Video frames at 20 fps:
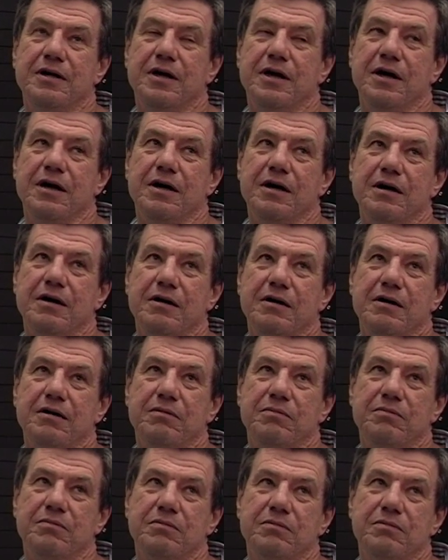I
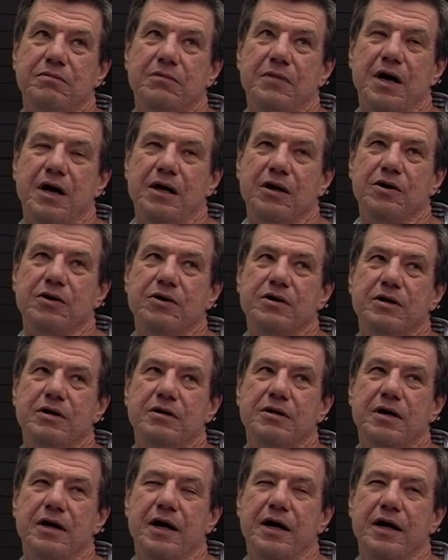
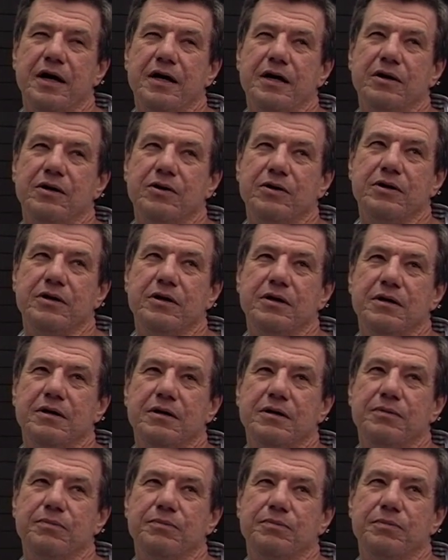learned
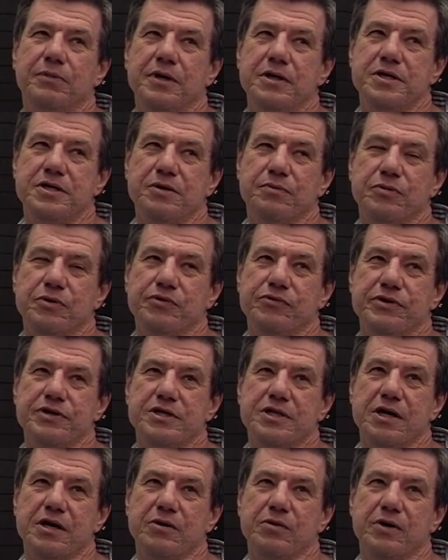a bunch of movies
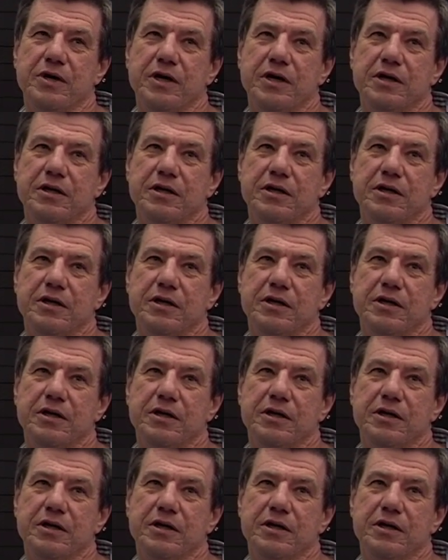that way.